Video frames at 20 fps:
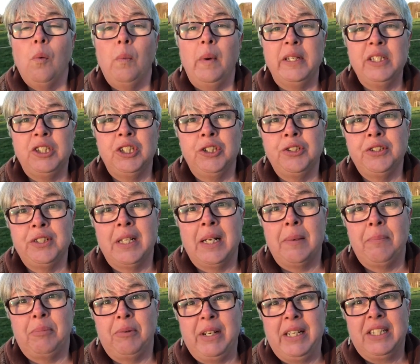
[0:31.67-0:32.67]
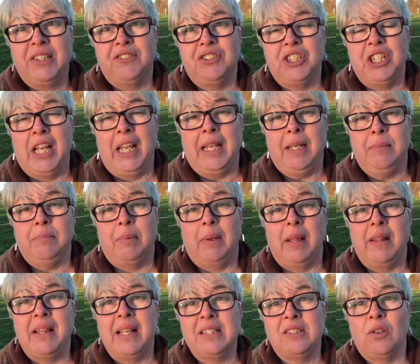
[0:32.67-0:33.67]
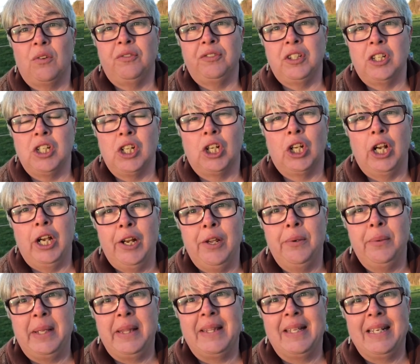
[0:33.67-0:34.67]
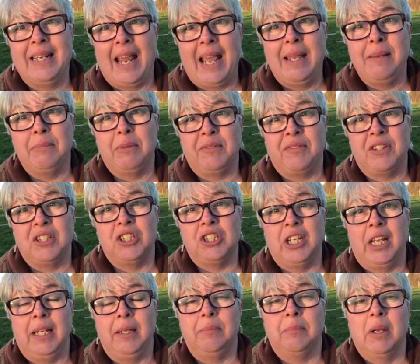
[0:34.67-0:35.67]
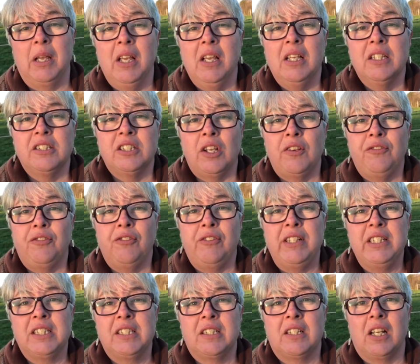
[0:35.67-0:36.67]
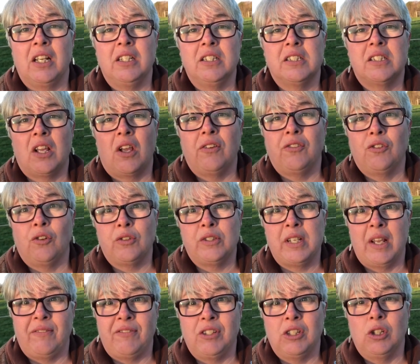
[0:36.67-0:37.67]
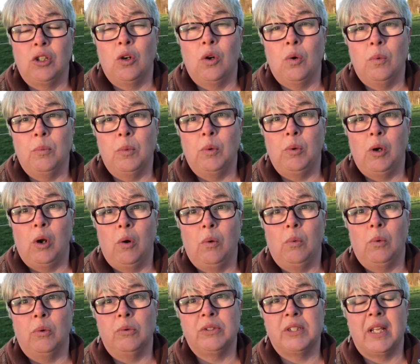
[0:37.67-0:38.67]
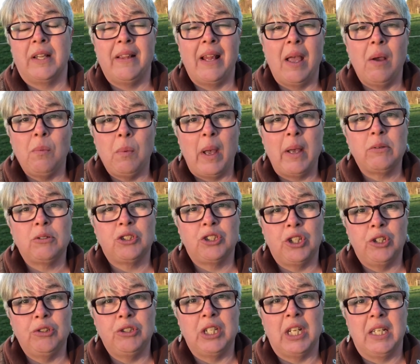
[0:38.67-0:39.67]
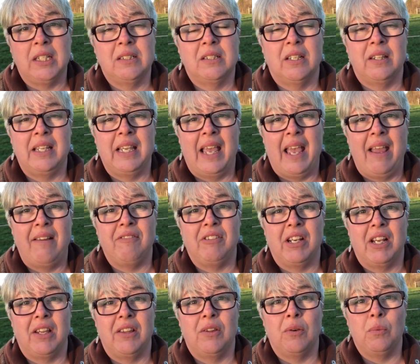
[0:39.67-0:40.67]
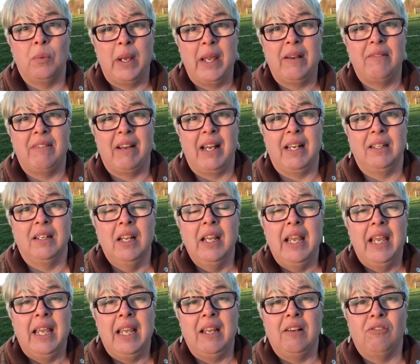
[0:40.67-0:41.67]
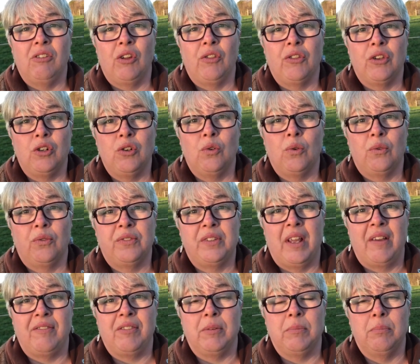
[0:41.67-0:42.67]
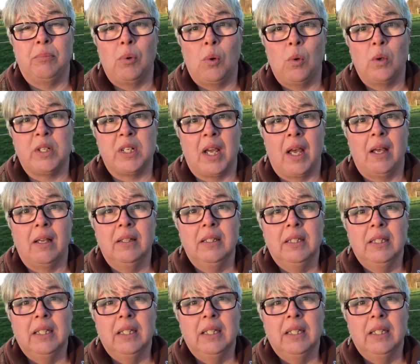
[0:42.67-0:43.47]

When choosing a breed of sheep, there's often a clue in the name of the sheep. So for instance, I've got Devon and Cornwall Longwools, and they're well suited to the area that we're in here on the North Devon border.